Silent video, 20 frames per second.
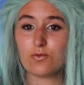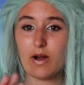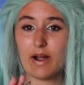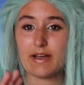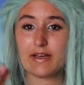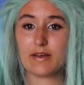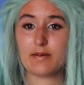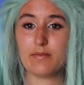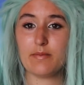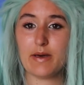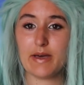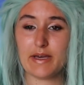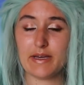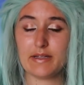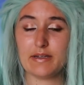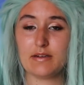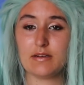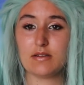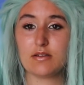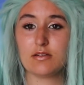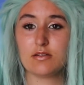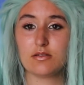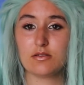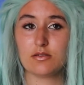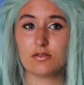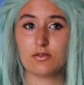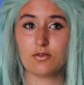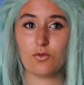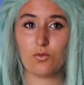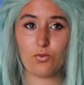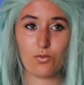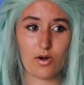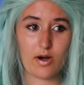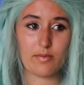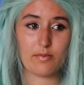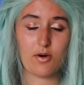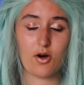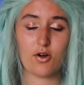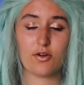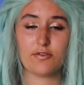recommend
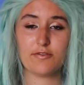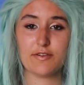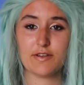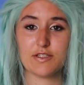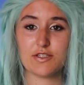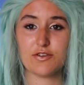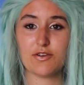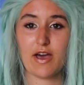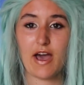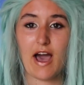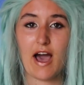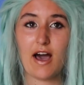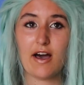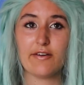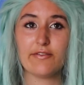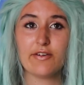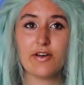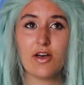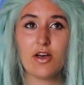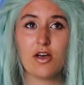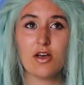what monofins you have.